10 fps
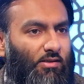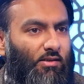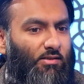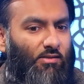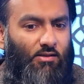Is
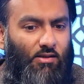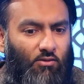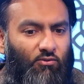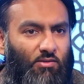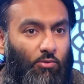it
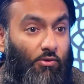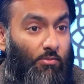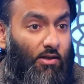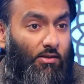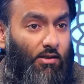a
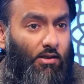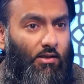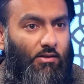responsibility?